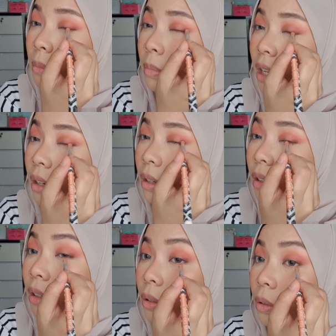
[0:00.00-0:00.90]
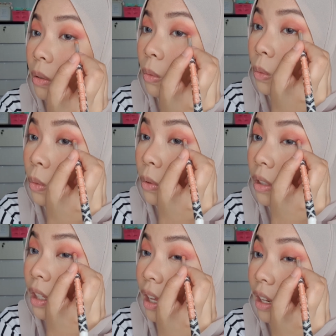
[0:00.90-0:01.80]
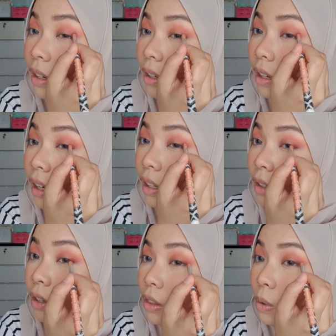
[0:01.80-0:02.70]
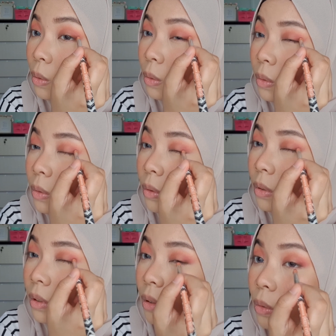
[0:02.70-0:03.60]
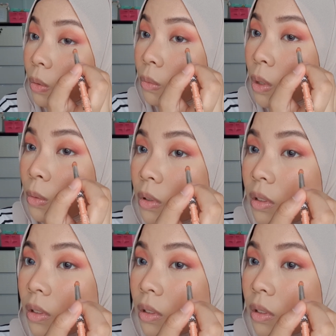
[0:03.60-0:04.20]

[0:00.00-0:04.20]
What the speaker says: but that color though, woo!